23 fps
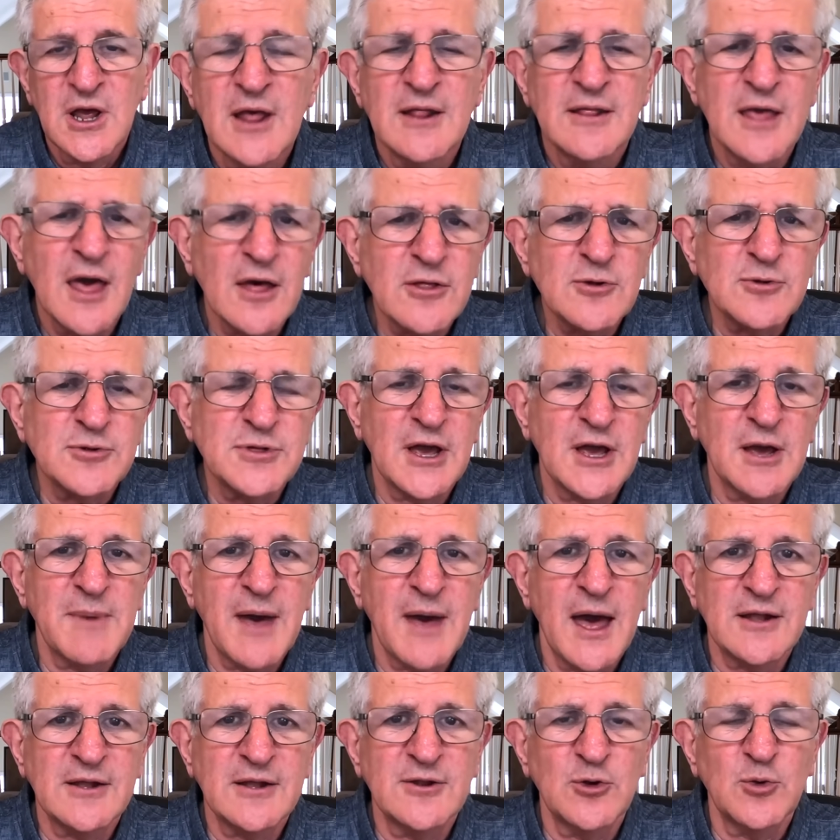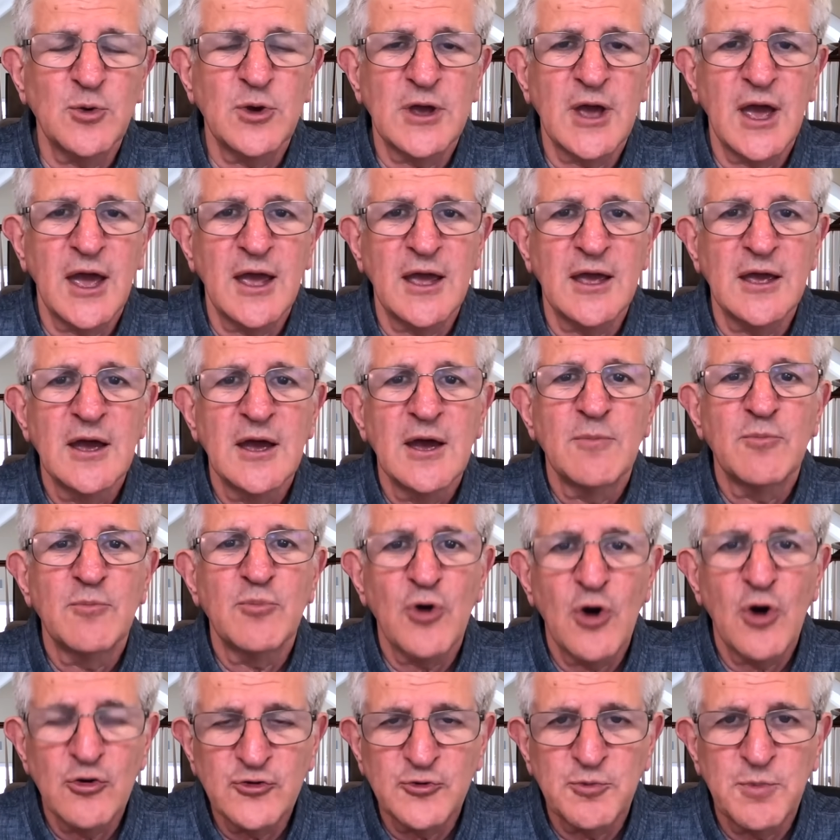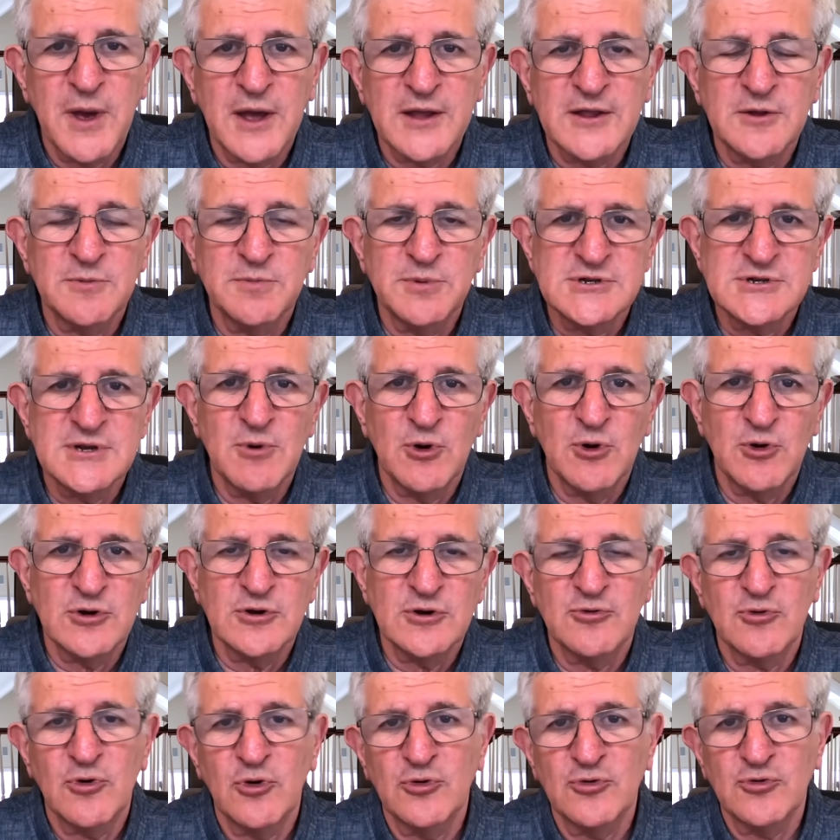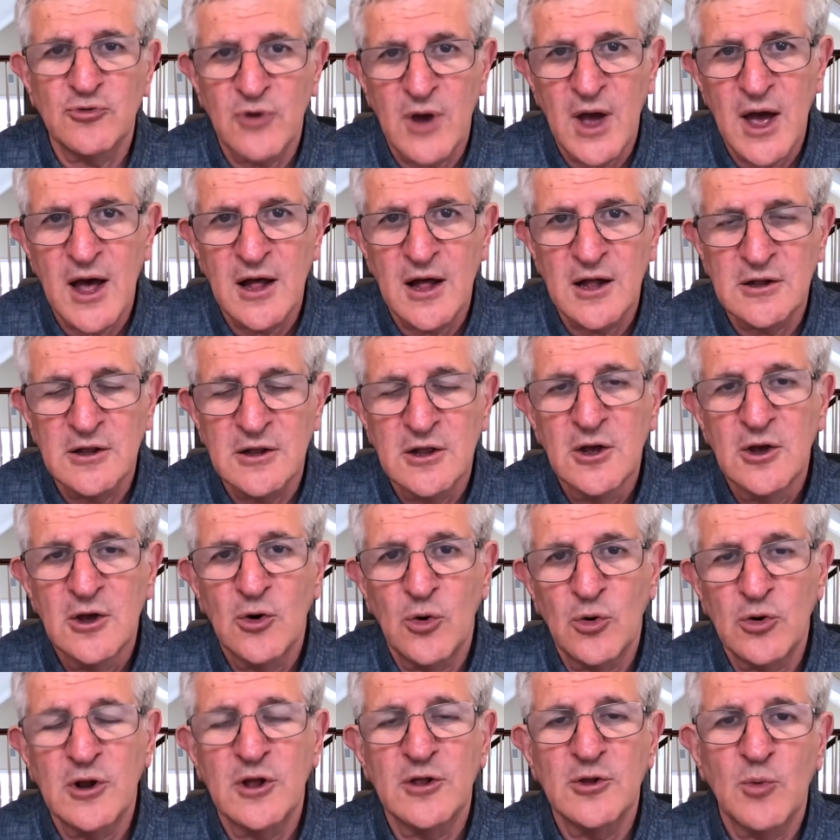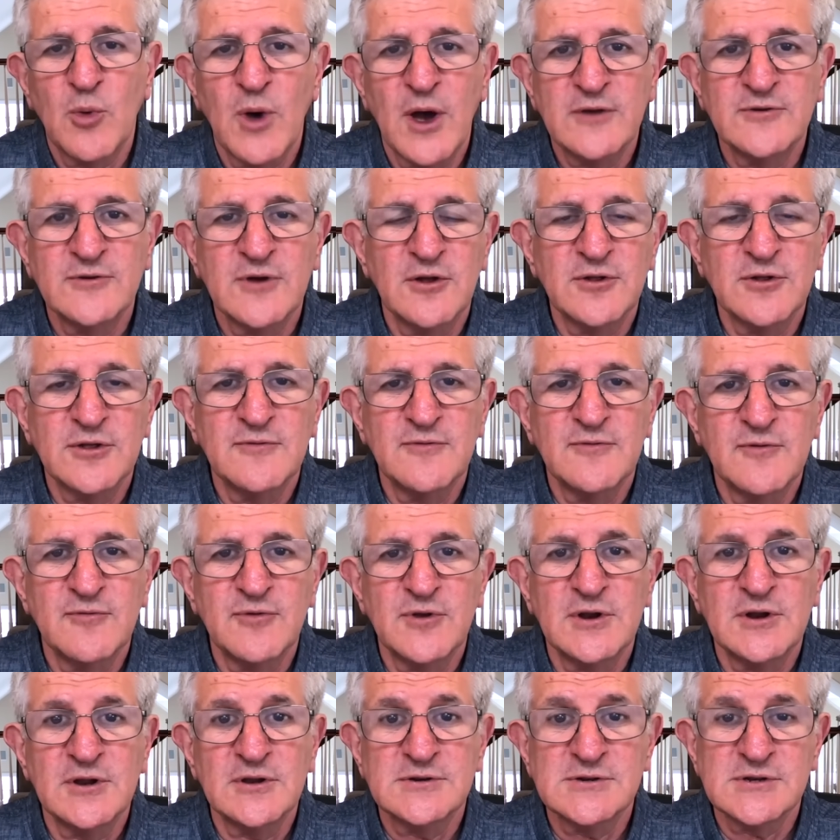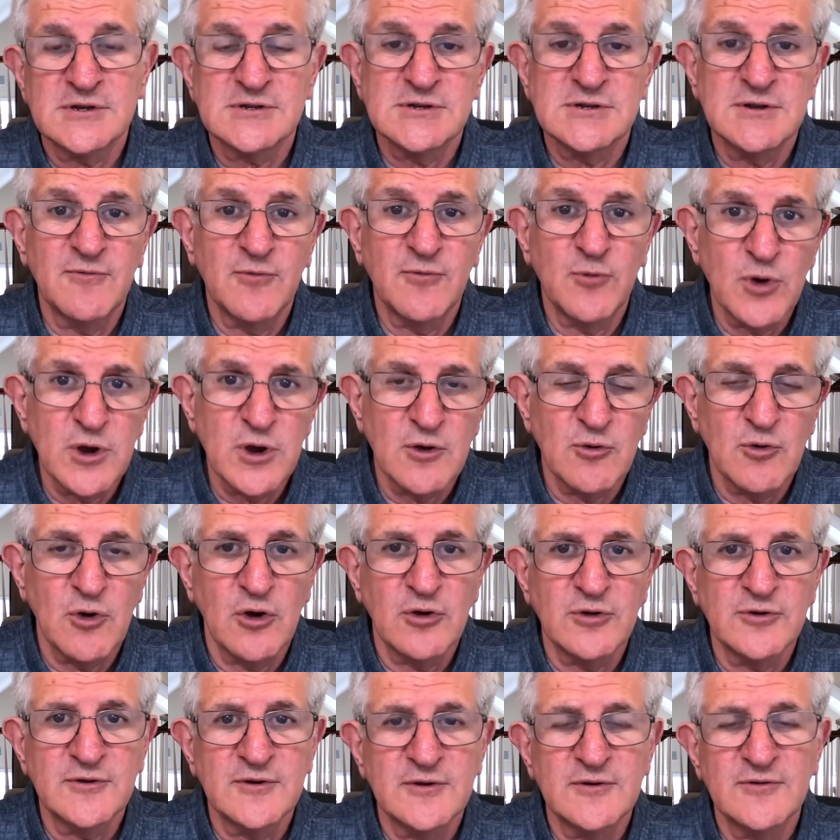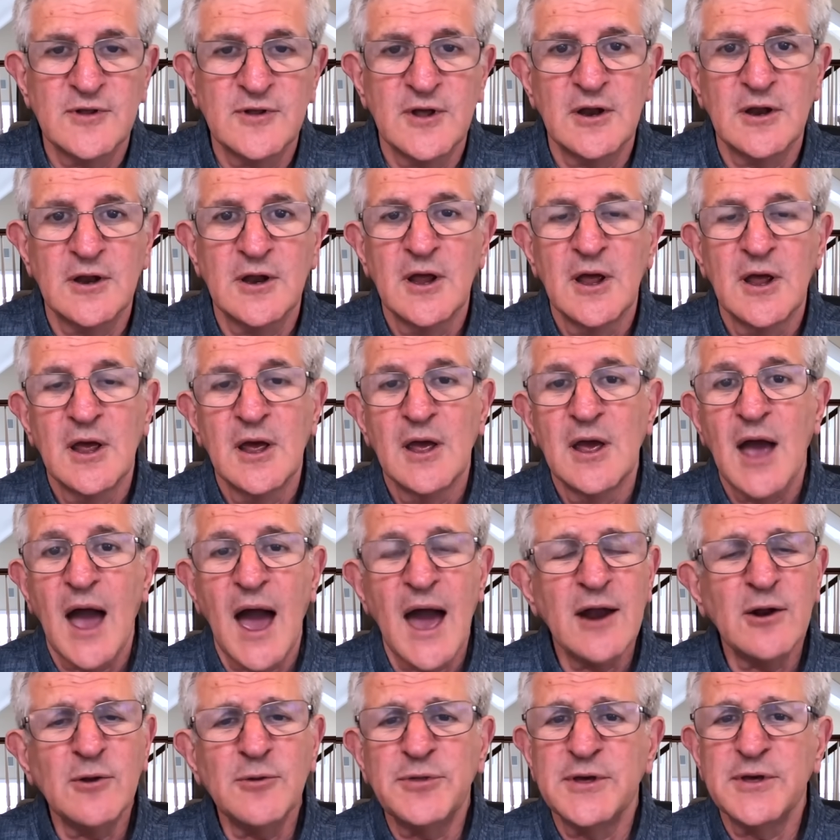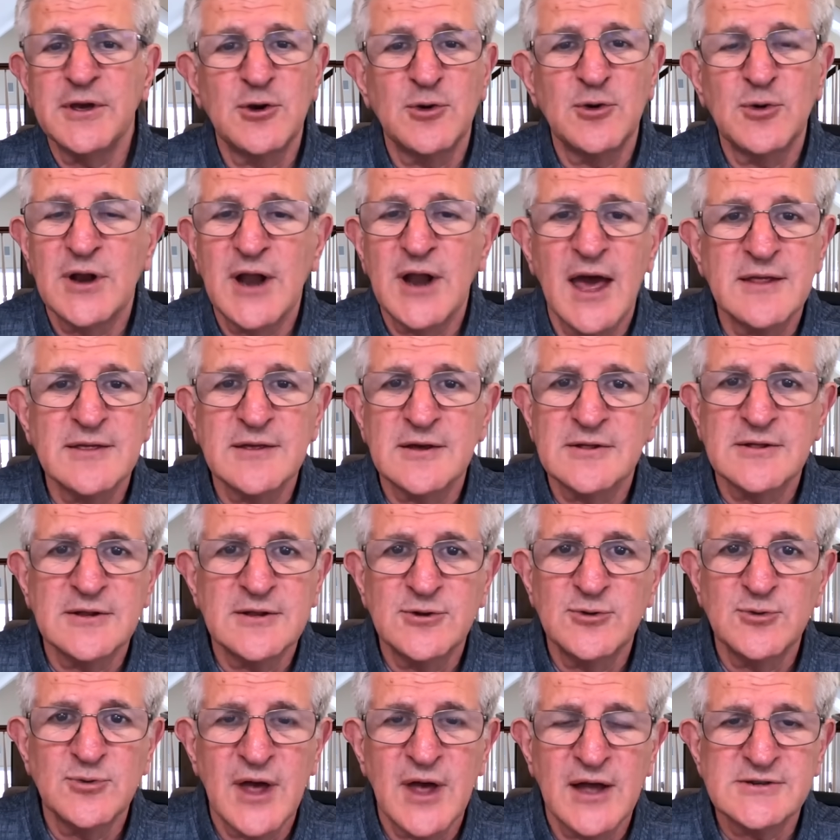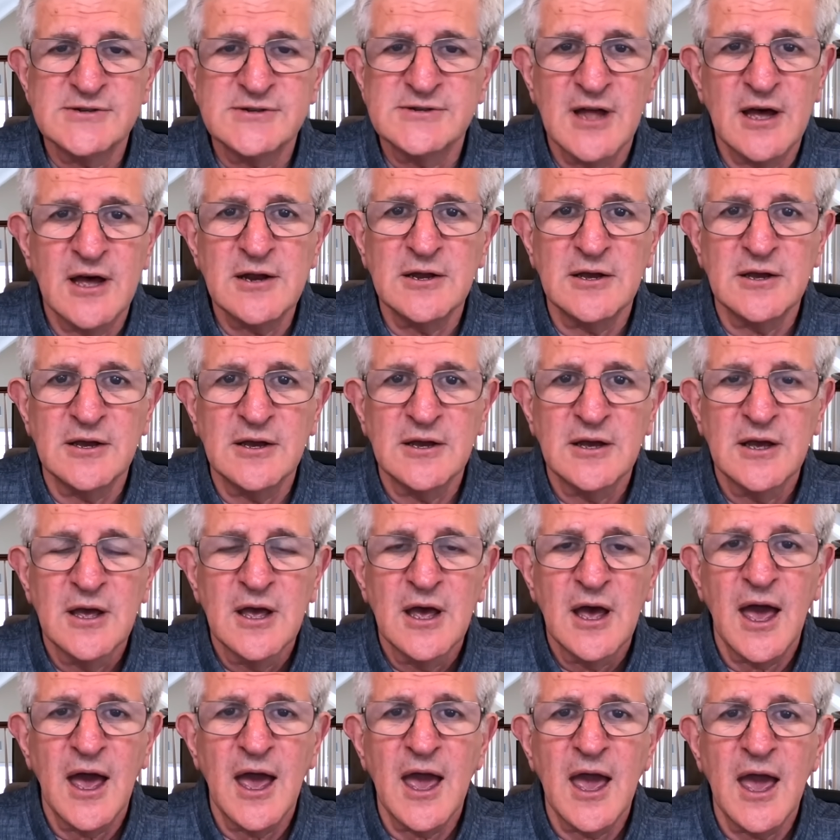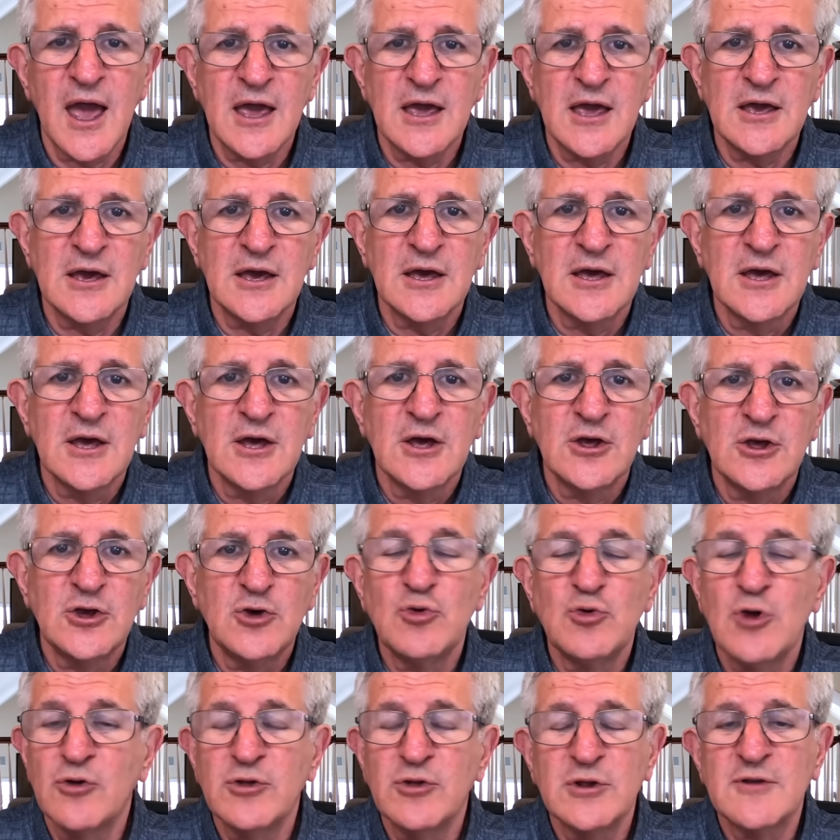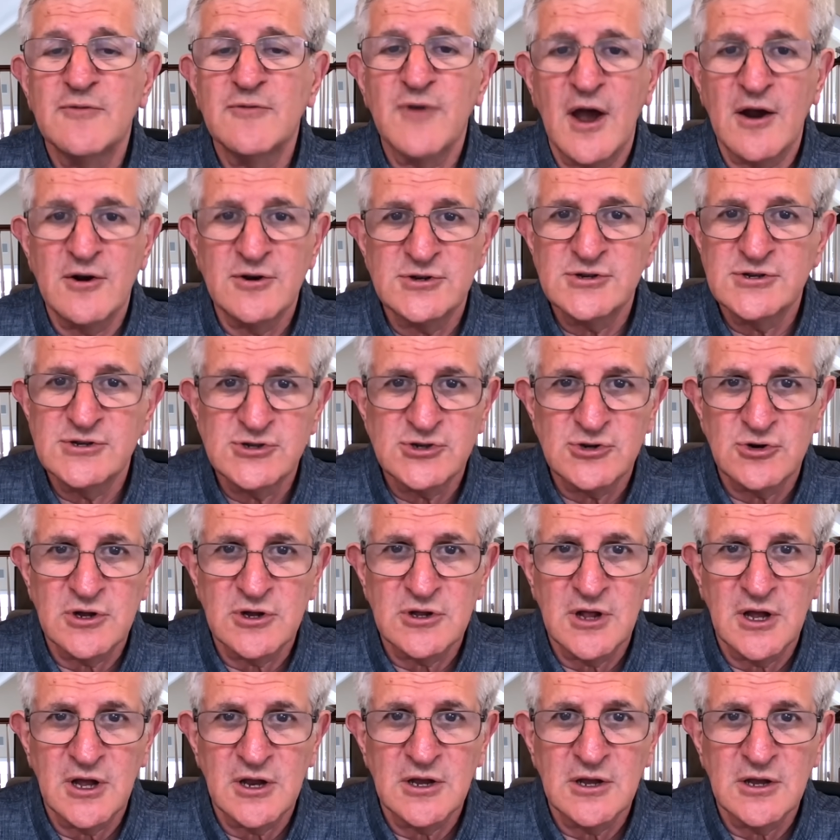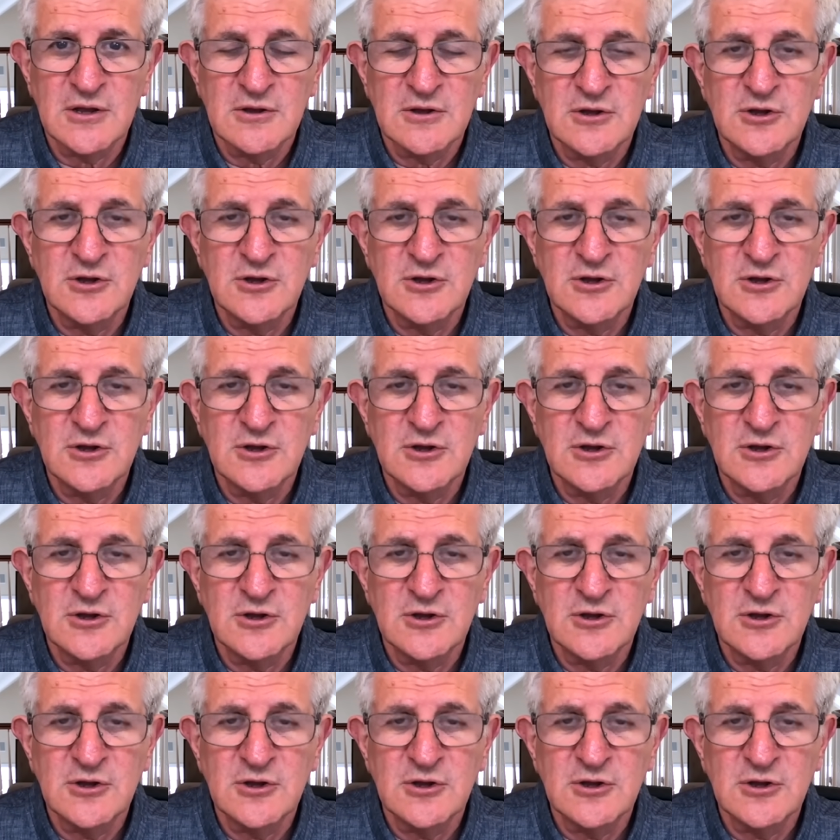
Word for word: The other thing about doing a prospective placebo controlled trial on otherwise healthy 50 to 64 year olds is that I don't think you can ethically do that study. A, a, you know that the virus is circulating.